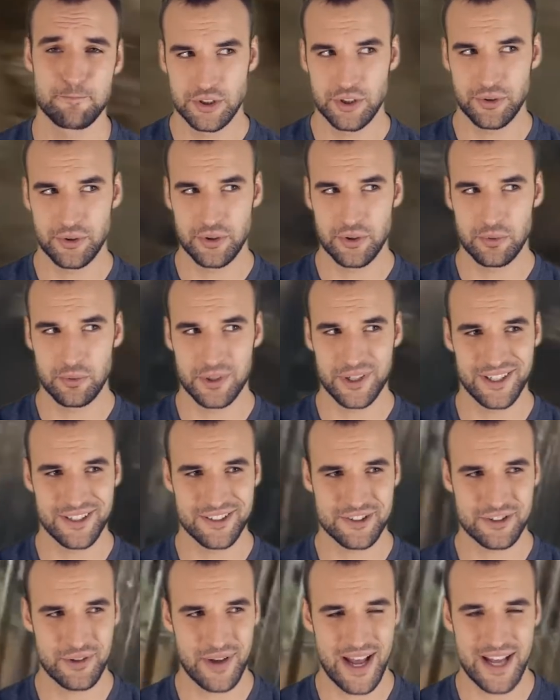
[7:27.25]
Don't know what
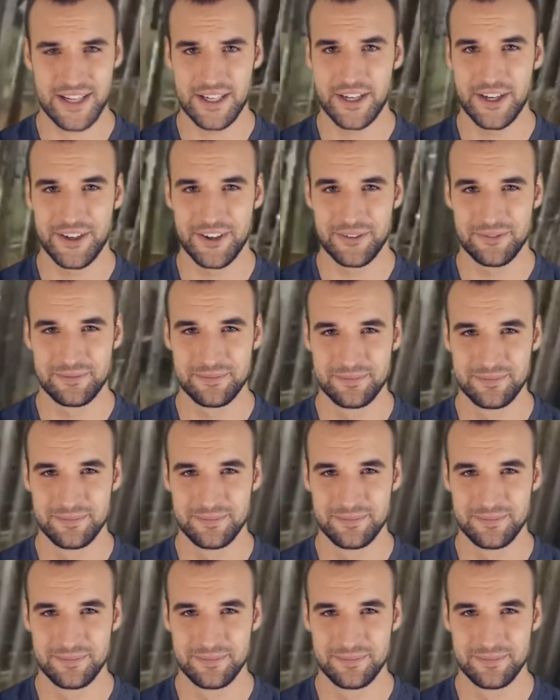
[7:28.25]
else to add here.